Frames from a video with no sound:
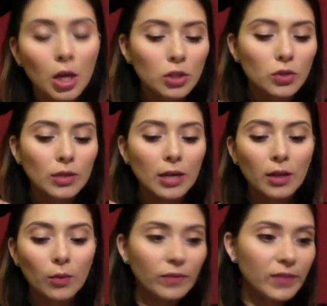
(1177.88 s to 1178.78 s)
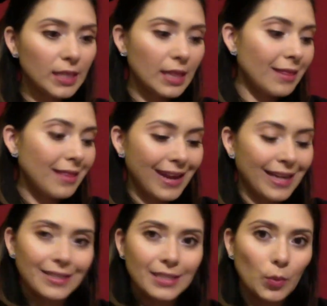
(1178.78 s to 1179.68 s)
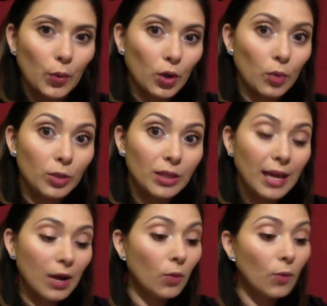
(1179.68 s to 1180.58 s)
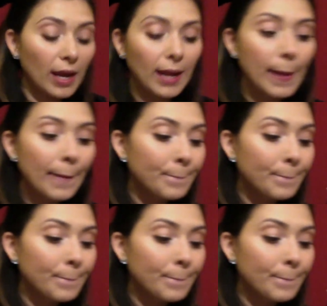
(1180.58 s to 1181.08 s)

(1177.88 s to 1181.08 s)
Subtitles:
So now that we've done that, we're gonna put that away.